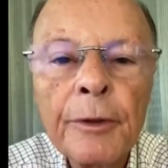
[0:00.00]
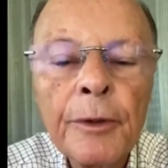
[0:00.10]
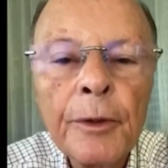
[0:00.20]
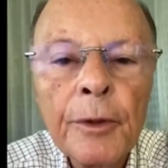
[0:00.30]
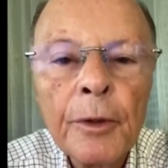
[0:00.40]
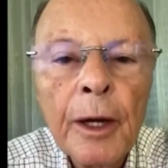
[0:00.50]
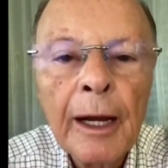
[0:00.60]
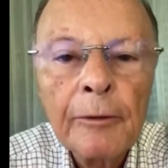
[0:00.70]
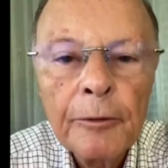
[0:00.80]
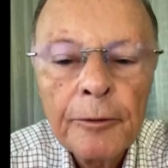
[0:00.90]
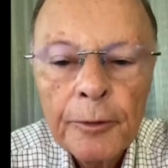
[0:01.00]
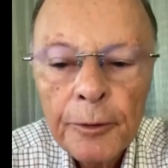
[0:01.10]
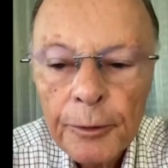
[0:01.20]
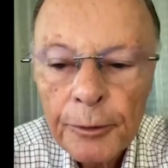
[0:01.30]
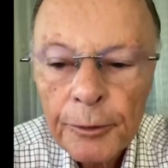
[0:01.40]
you will reap the
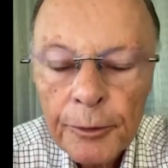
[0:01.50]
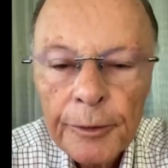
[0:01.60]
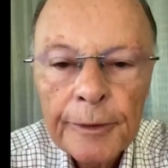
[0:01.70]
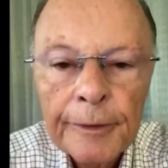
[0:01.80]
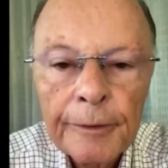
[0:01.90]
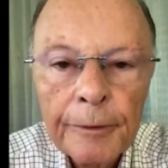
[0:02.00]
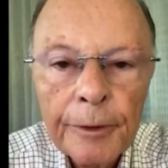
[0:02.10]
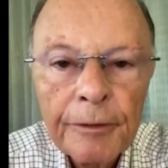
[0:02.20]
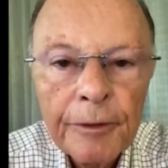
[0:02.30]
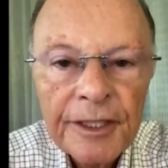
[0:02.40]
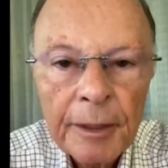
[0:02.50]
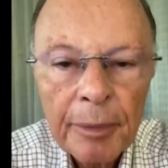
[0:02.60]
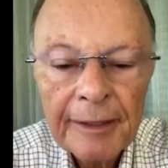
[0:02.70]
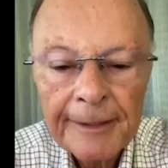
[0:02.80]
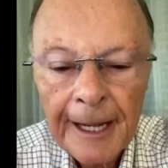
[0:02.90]
fruits
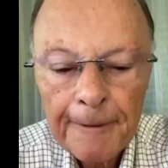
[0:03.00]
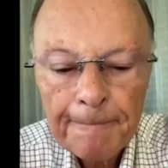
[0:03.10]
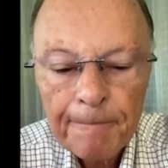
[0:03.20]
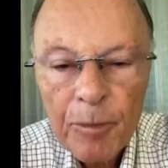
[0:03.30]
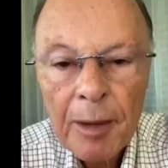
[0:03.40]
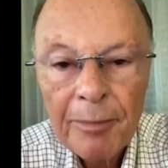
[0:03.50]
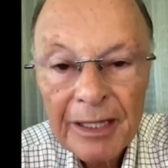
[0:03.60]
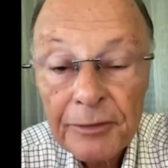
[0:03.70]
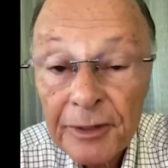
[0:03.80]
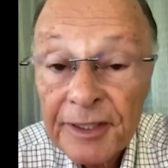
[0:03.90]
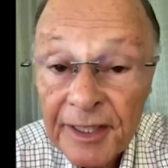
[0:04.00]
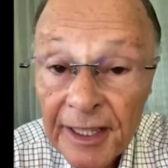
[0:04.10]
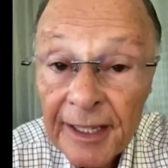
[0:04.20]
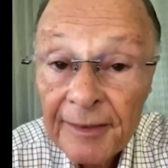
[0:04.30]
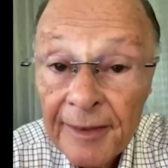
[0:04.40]
of what you are
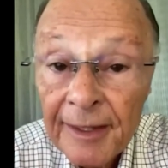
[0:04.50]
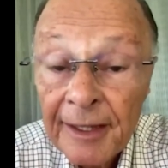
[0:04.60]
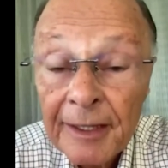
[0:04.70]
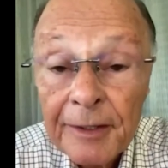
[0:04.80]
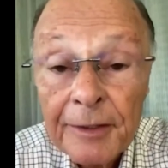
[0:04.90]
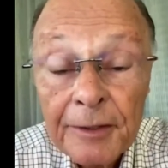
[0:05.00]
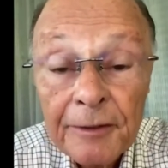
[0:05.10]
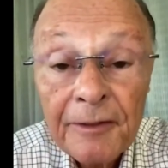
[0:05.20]
sowing.